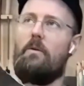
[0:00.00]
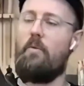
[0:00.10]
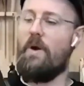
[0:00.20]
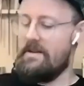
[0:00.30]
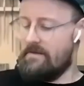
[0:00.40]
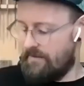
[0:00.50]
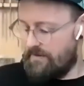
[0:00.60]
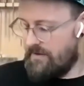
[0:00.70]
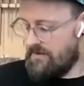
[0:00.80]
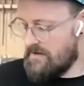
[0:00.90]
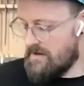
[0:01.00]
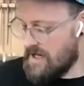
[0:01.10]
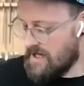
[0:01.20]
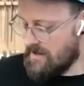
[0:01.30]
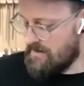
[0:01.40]
with
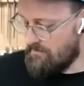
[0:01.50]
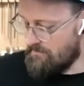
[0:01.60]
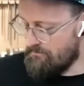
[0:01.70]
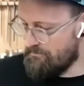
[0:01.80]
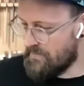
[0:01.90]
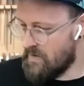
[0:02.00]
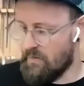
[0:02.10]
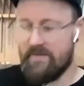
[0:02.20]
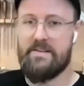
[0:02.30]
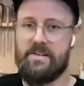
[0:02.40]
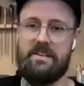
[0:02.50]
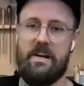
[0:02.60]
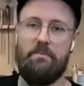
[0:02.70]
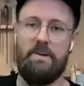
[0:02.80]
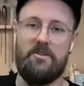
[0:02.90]
with this
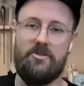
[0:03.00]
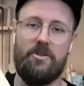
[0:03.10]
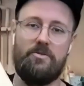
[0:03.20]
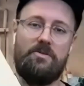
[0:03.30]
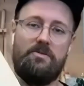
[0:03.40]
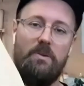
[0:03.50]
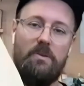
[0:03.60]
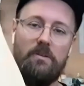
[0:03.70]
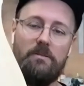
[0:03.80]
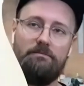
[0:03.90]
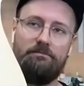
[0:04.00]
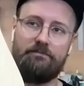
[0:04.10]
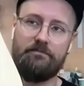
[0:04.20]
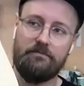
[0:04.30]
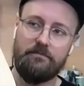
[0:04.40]
guitar being so small,
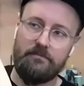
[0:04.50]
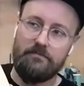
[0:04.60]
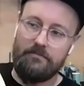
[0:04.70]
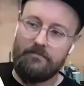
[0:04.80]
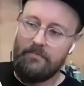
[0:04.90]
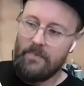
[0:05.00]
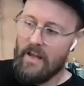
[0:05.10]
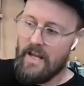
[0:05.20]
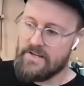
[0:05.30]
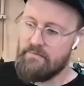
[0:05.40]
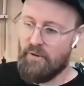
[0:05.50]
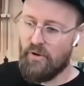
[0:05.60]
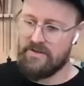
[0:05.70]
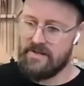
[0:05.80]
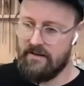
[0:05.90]
it's
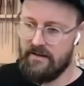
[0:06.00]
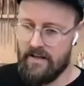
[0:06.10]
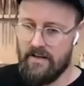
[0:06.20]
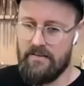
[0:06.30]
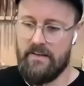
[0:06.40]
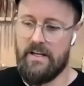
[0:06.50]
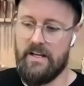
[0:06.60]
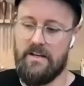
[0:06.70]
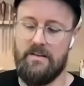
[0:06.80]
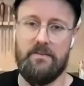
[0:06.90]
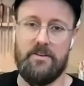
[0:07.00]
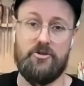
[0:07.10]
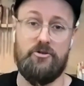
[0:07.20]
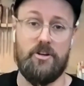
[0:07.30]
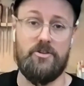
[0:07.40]
important that the
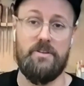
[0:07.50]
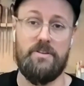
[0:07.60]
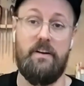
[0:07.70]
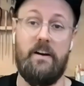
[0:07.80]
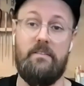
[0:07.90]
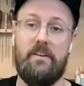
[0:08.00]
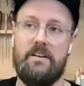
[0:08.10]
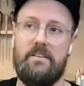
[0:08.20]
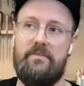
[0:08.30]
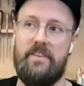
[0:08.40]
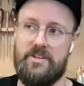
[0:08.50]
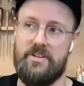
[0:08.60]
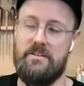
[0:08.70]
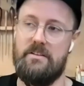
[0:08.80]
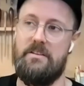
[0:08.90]
structure is very
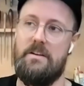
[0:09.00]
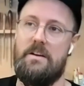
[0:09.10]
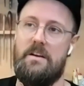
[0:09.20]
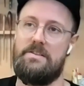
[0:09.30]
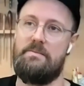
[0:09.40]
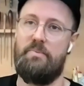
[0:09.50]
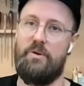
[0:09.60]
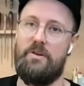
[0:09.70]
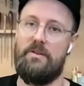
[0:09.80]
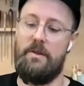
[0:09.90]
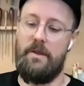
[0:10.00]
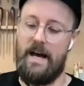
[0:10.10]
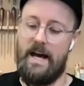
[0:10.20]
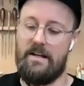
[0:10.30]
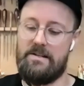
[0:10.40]
efficient. It's important
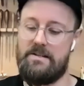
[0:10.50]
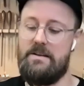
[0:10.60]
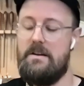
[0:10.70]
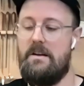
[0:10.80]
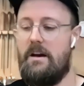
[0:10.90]
that